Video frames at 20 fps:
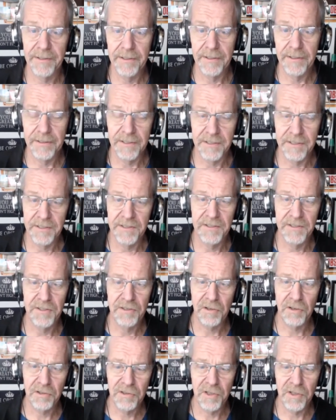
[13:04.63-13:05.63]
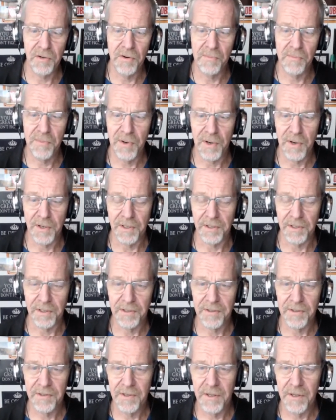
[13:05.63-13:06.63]
This is so
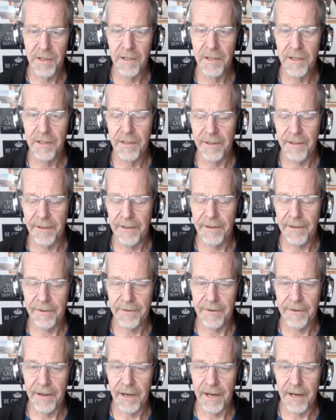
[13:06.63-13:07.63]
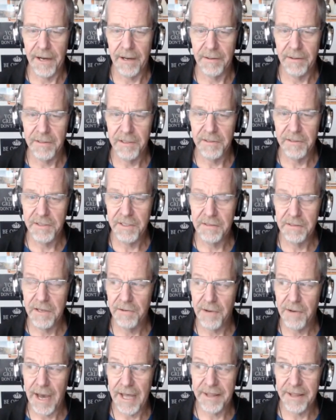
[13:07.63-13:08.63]
important. And
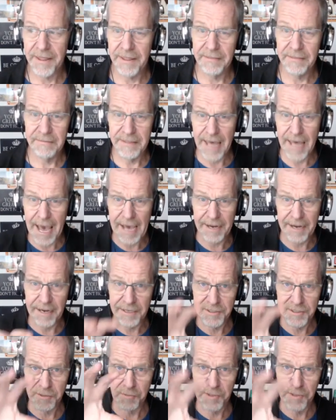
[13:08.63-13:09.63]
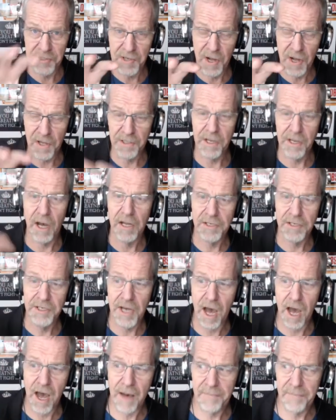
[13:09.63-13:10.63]
you add that as a result on
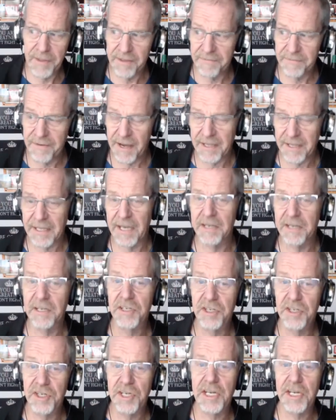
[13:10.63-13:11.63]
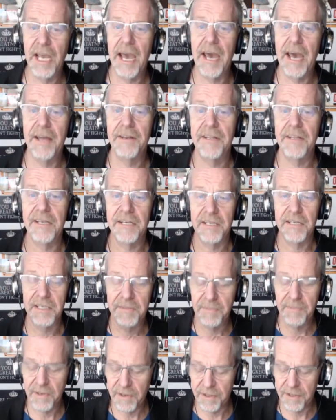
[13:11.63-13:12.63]
top of the fact that she had the
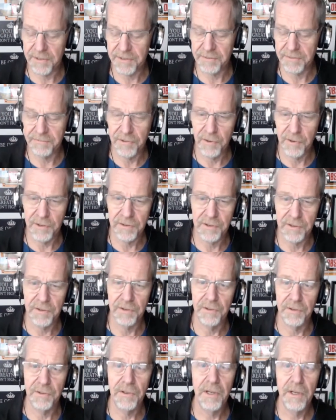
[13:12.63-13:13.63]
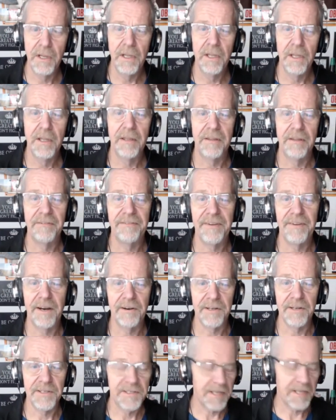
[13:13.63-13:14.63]
experience of going through the
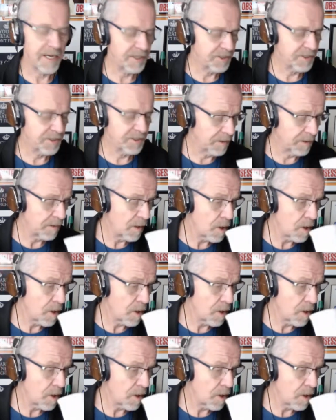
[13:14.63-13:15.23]
fairy session.